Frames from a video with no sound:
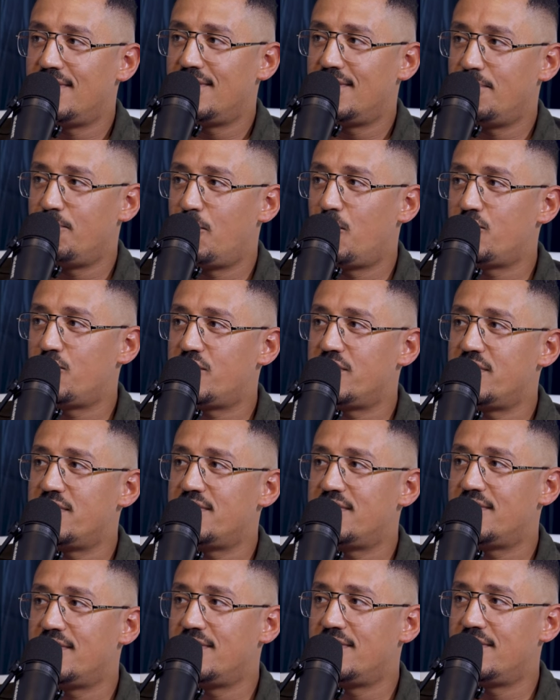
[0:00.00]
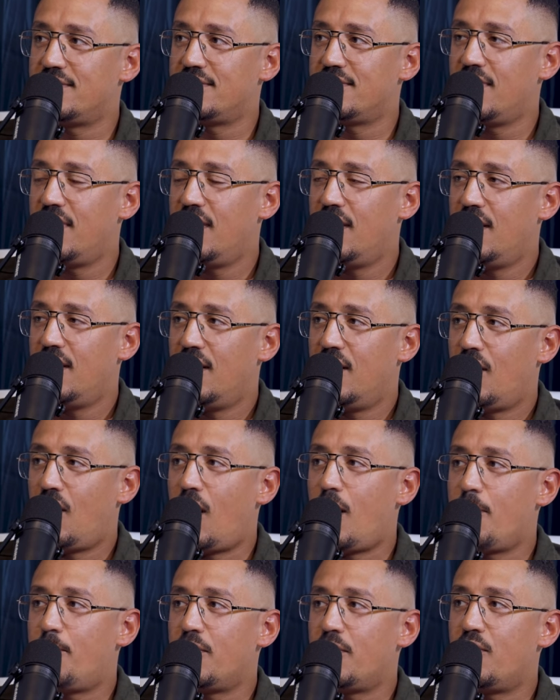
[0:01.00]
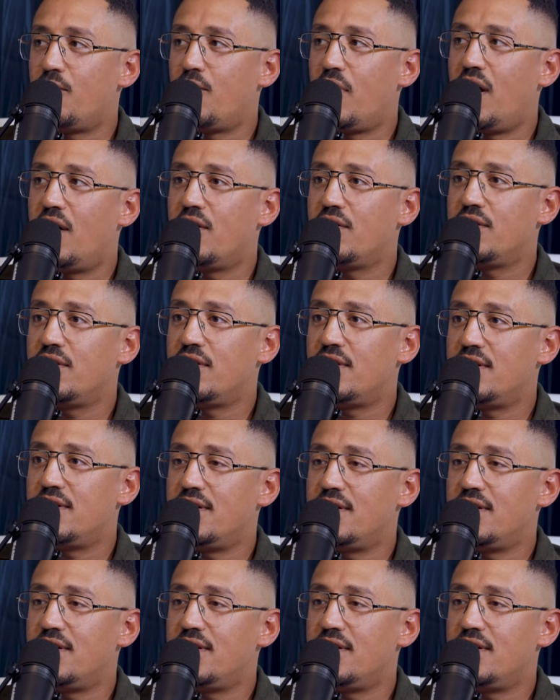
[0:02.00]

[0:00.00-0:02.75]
the motions and hopping around.